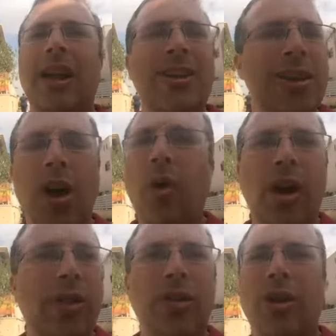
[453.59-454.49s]
No
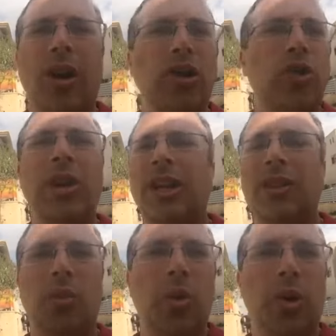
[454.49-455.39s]
other country in
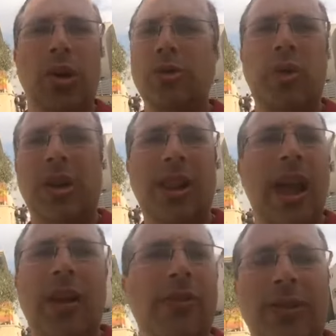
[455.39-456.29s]
the world would
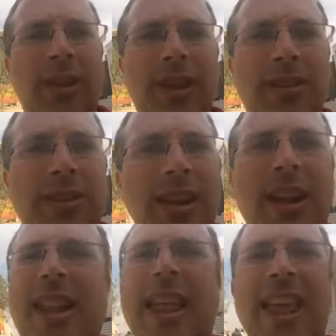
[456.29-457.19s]
allow for this.
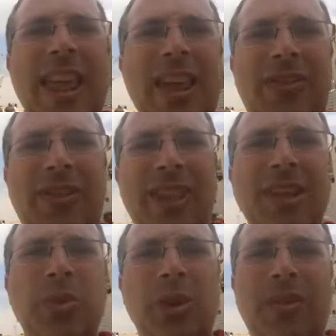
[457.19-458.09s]
If
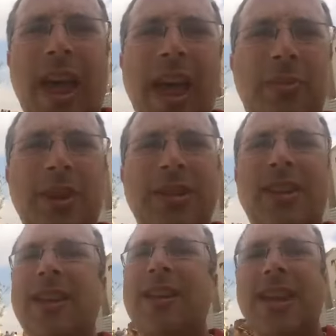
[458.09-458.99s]
this would have happened
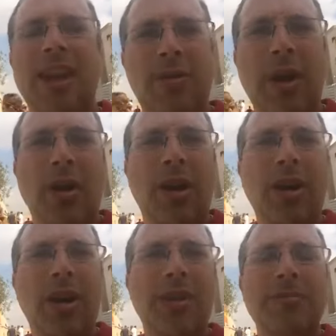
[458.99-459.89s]
in
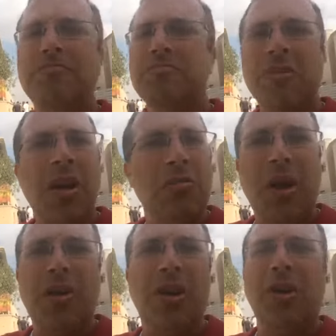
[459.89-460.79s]
America,
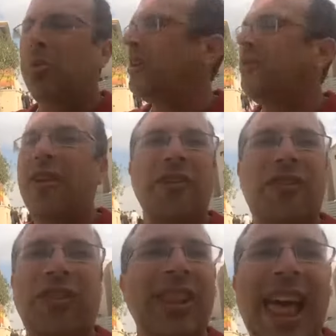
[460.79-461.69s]
America would have
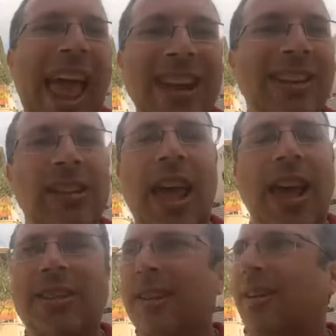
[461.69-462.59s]
flattened
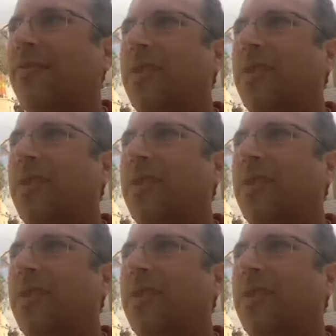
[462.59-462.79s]
Gaza.